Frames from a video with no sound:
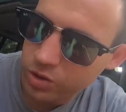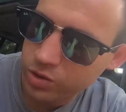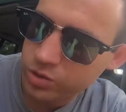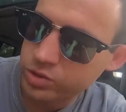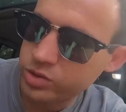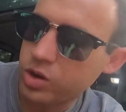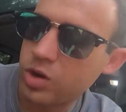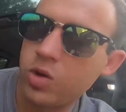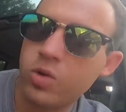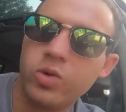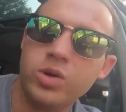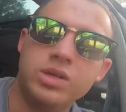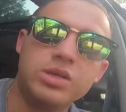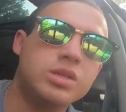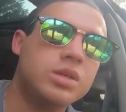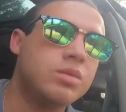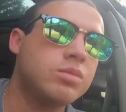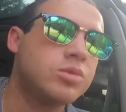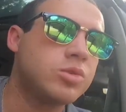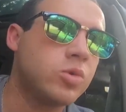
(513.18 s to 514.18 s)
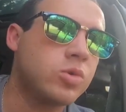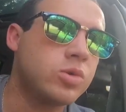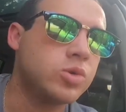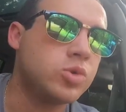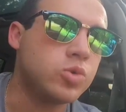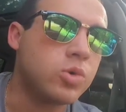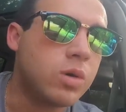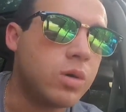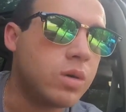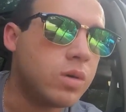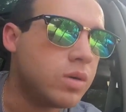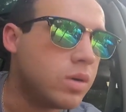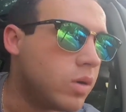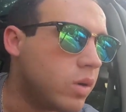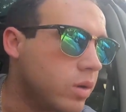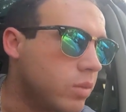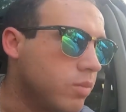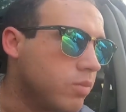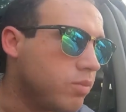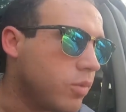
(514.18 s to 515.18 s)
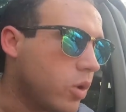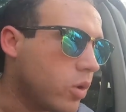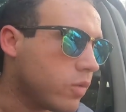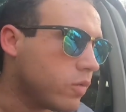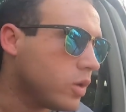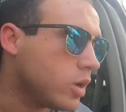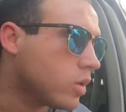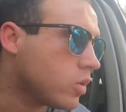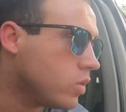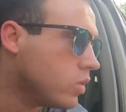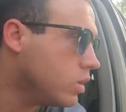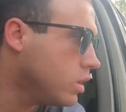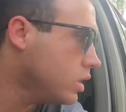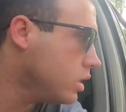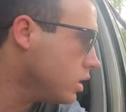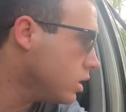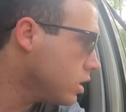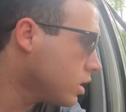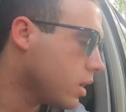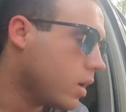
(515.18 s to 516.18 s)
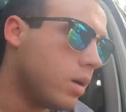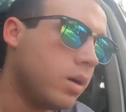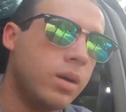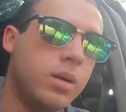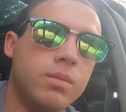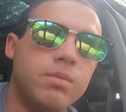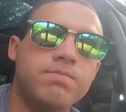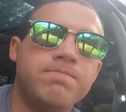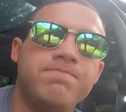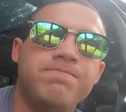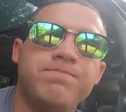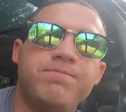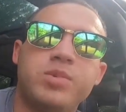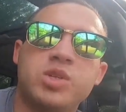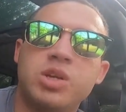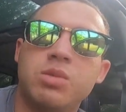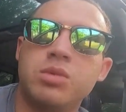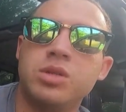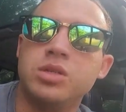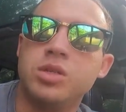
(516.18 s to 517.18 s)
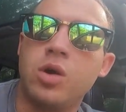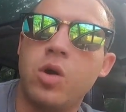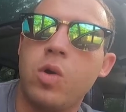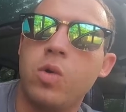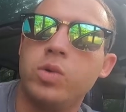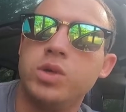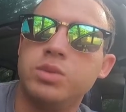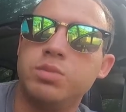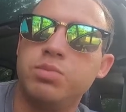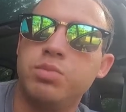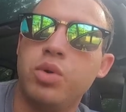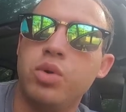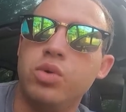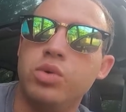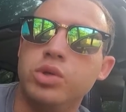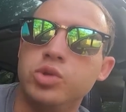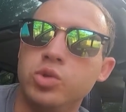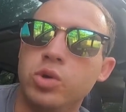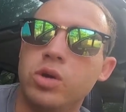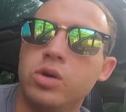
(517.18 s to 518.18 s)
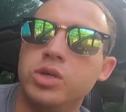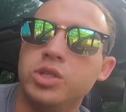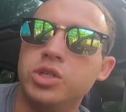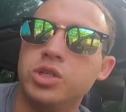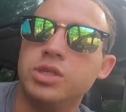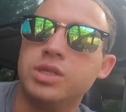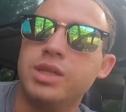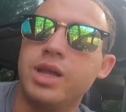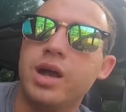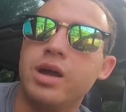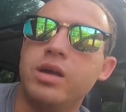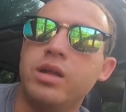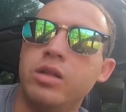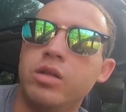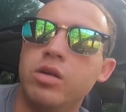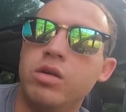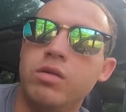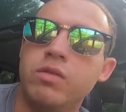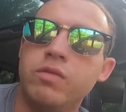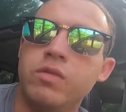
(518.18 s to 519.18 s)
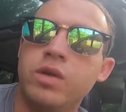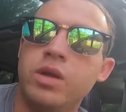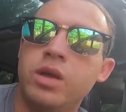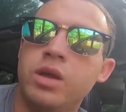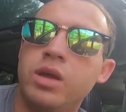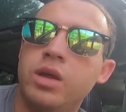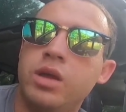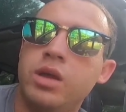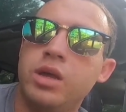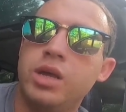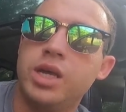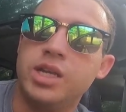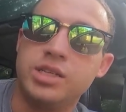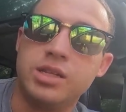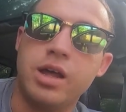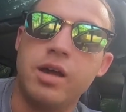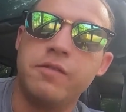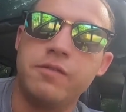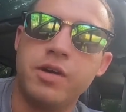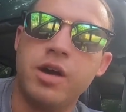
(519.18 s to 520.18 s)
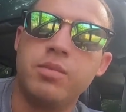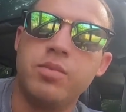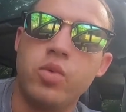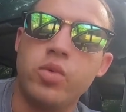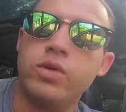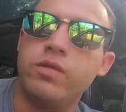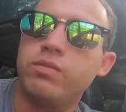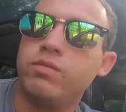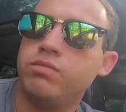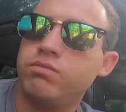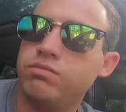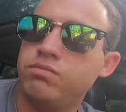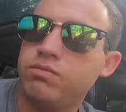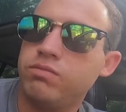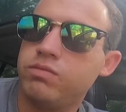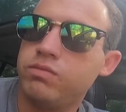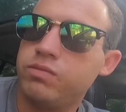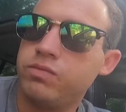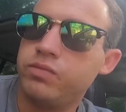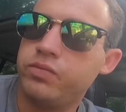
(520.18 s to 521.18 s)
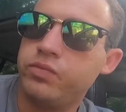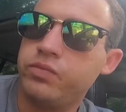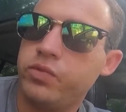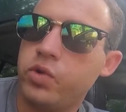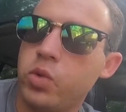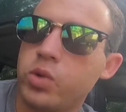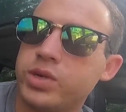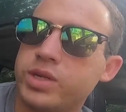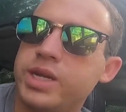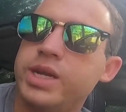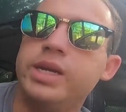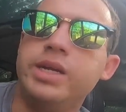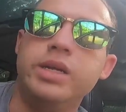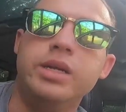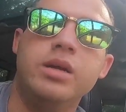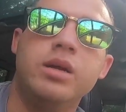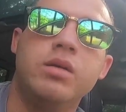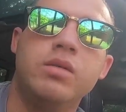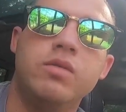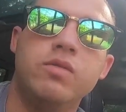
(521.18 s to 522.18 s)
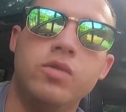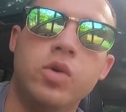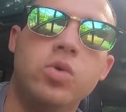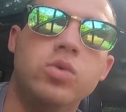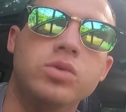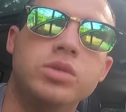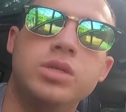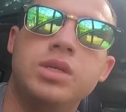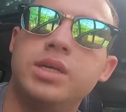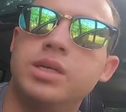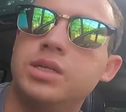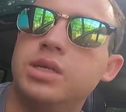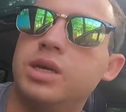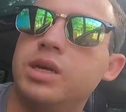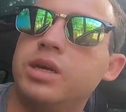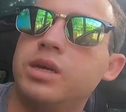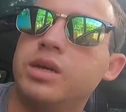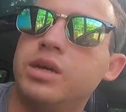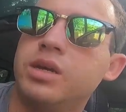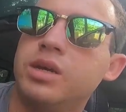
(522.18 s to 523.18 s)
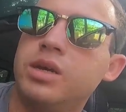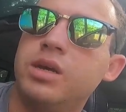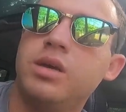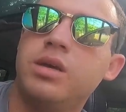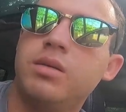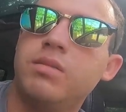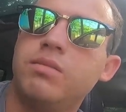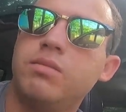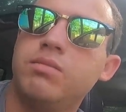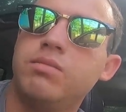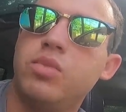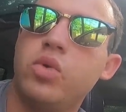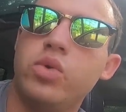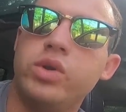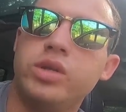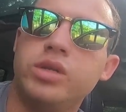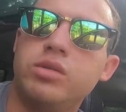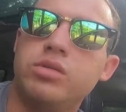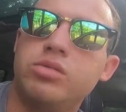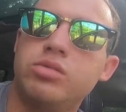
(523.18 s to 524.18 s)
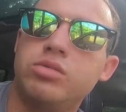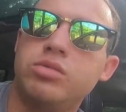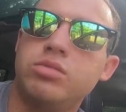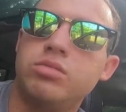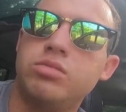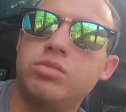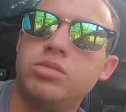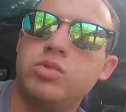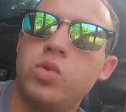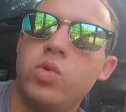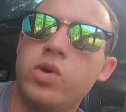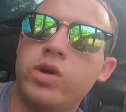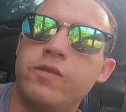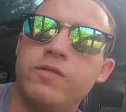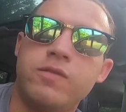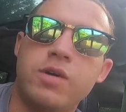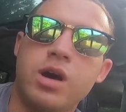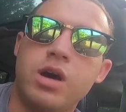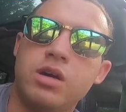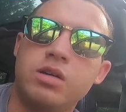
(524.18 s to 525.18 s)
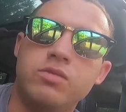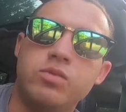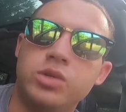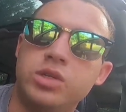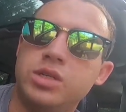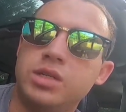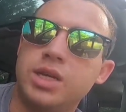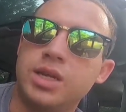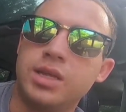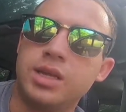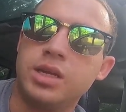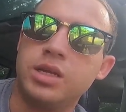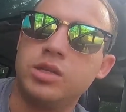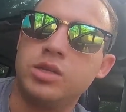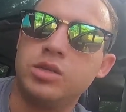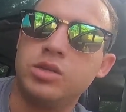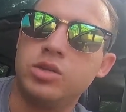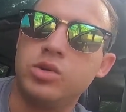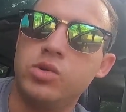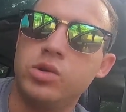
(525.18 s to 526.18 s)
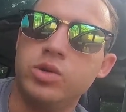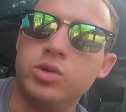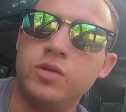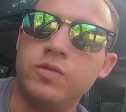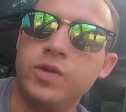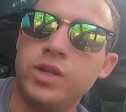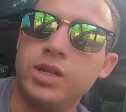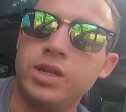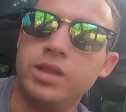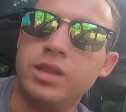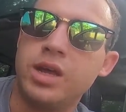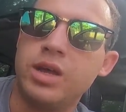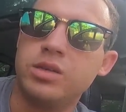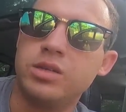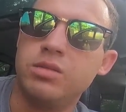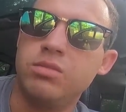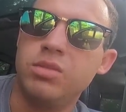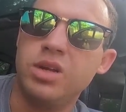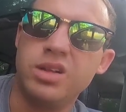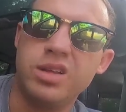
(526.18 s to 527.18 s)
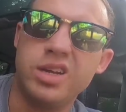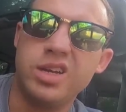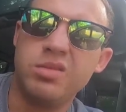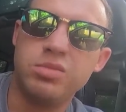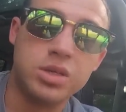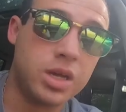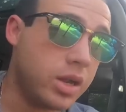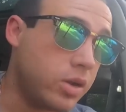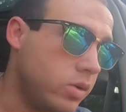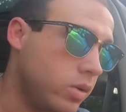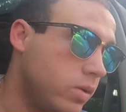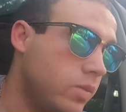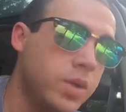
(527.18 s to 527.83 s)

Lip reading: there's always some sort of draw on a vehicle. Something's always pull and draw. It's just not enough. It's not 5.14 volts. It's like 0.25, which is I think 250,000 milliamps. I